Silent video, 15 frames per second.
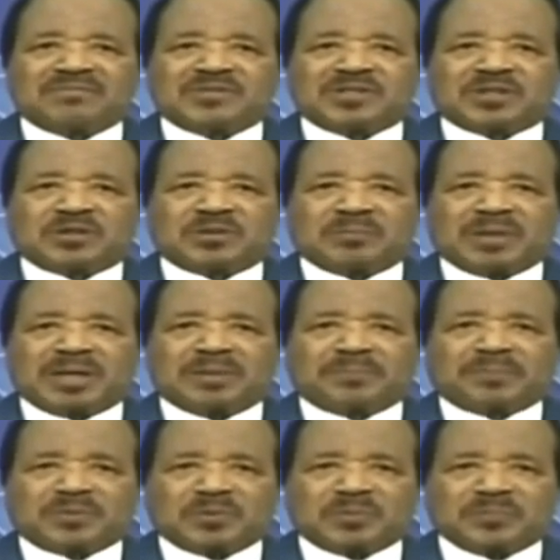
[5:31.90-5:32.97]

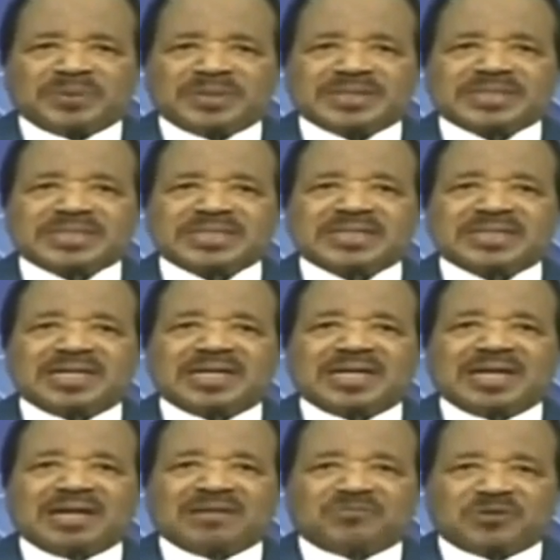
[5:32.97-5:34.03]
create, together with
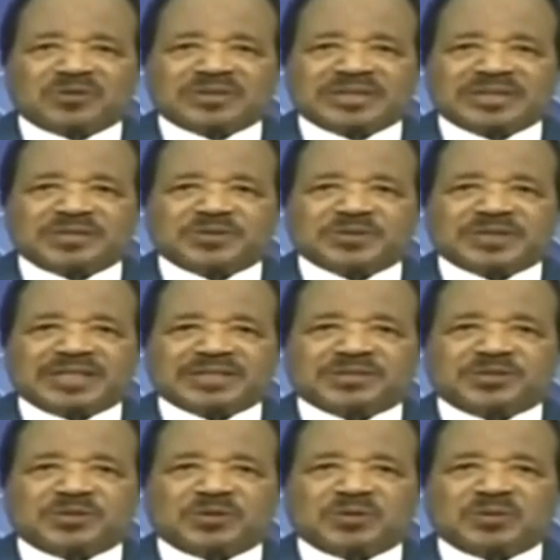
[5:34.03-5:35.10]
the government
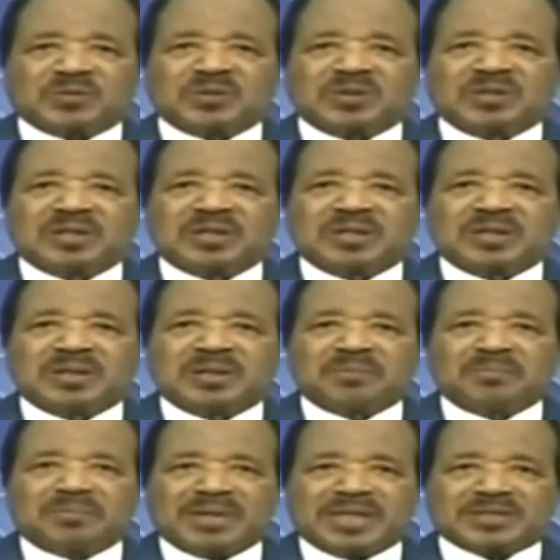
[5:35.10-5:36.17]
and
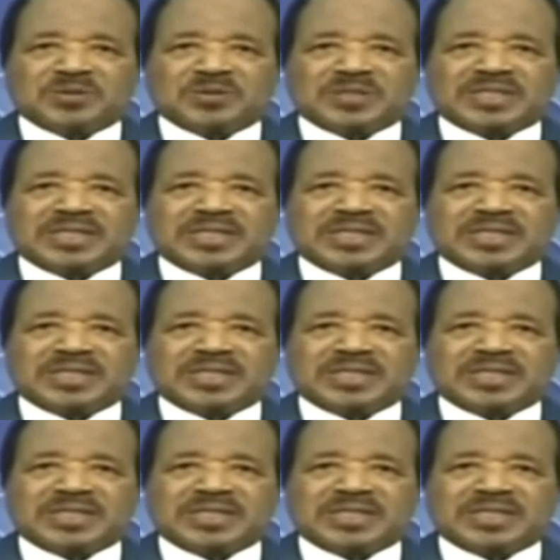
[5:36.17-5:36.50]
other social